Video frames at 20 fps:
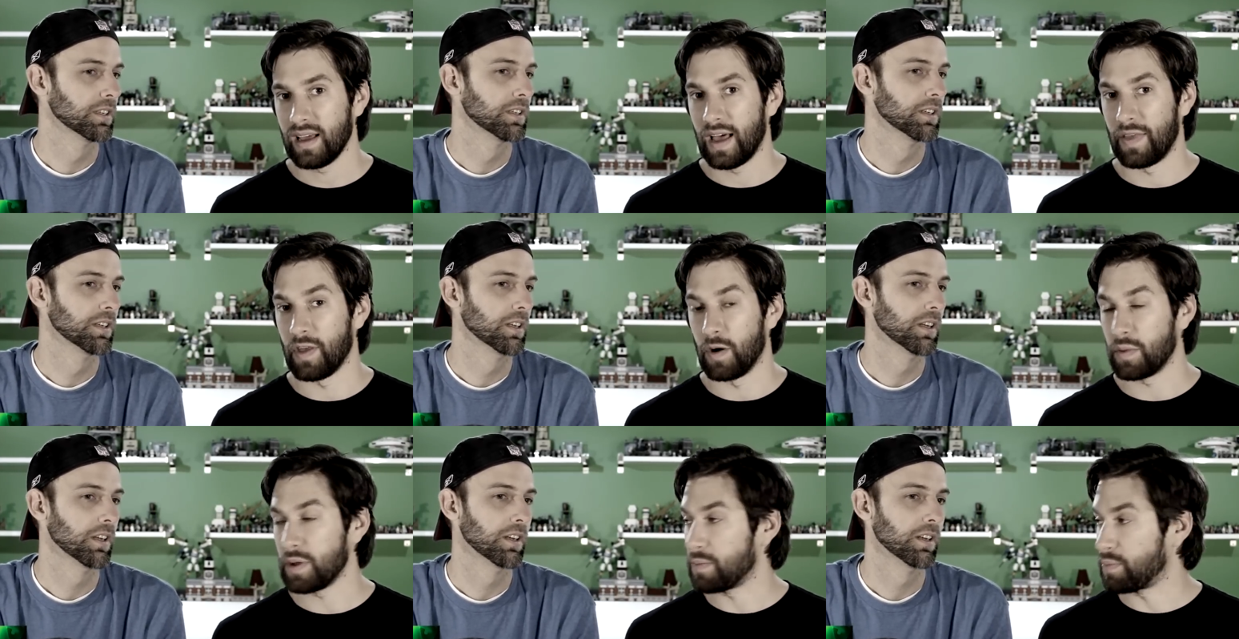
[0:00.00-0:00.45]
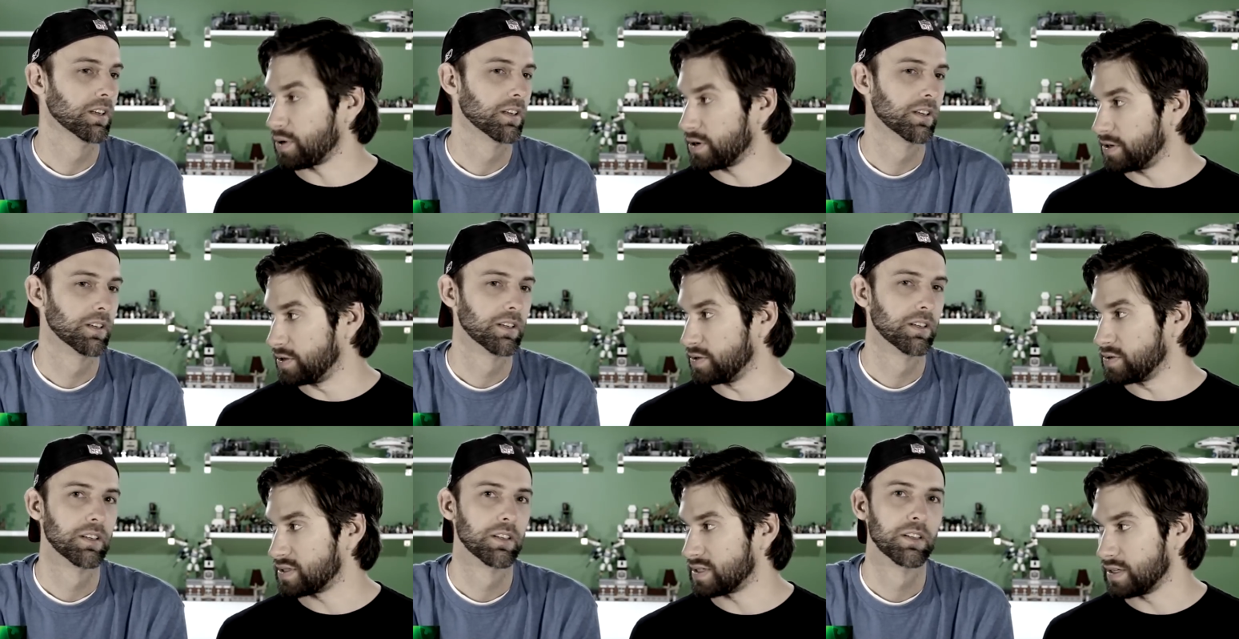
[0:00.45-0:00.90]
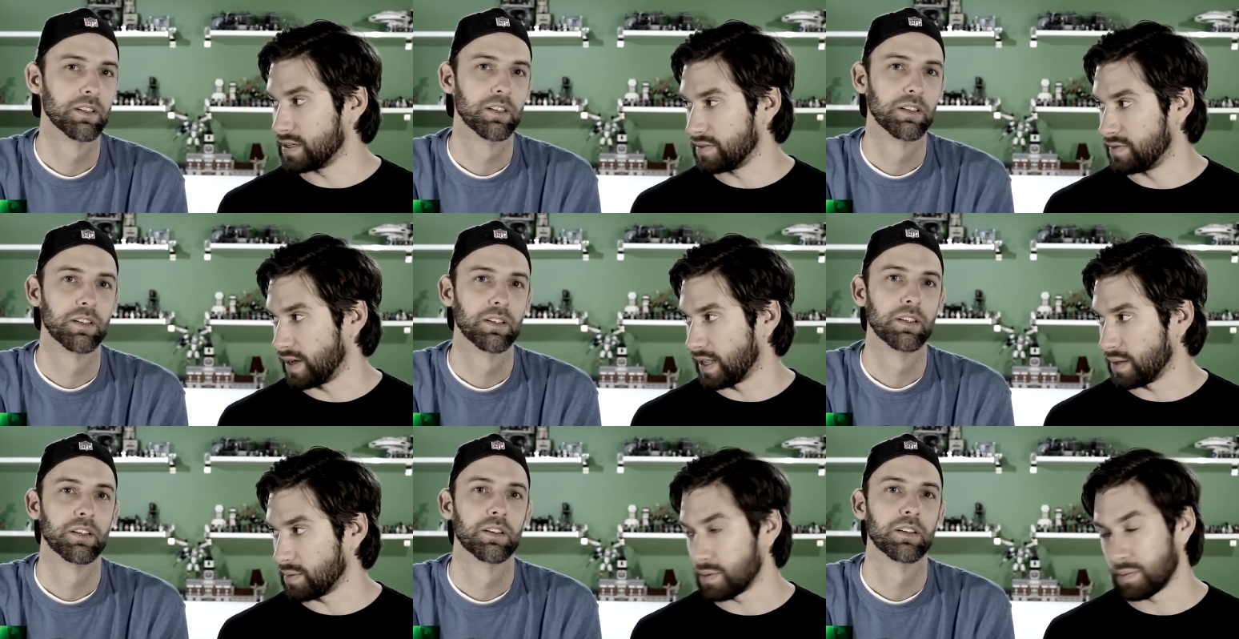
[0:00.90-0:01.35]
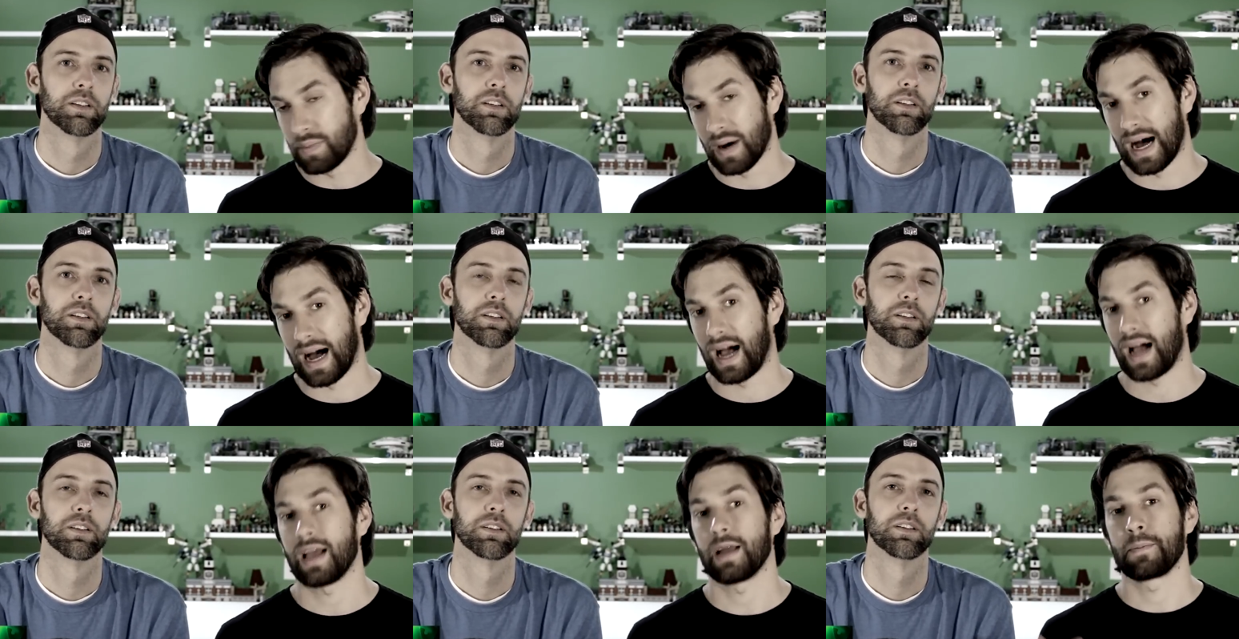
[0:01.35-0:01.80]
Speaker 1: and they'll be produced and developed
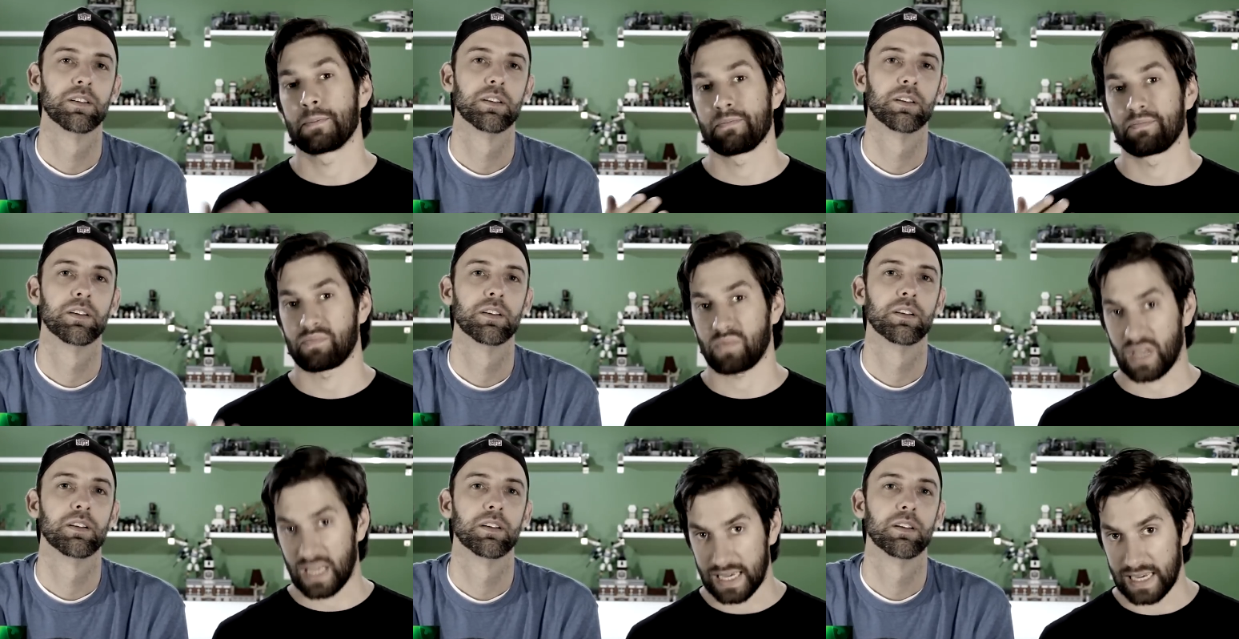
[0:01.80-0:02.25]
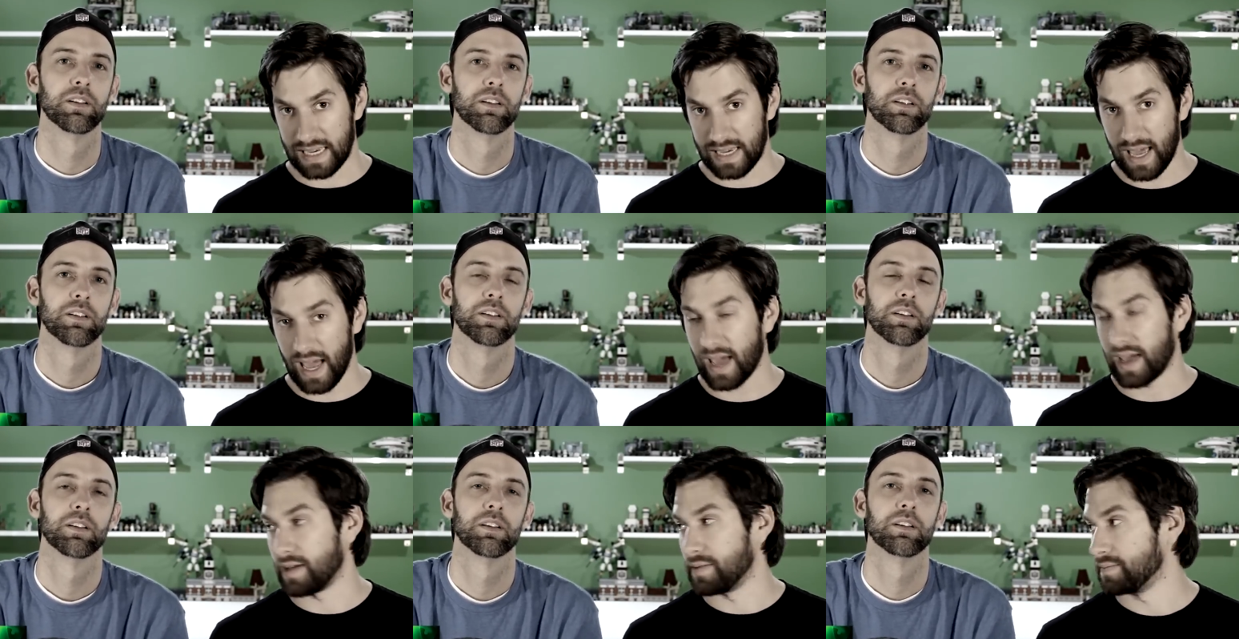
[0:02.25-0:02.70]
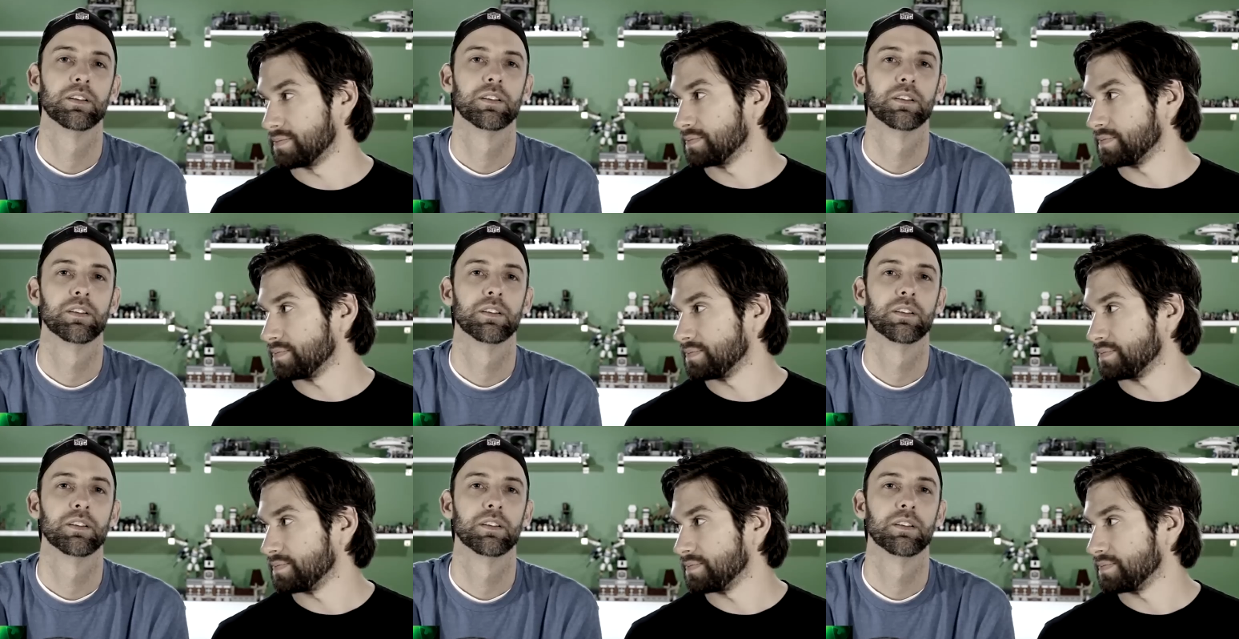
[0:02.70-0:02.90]
by EA.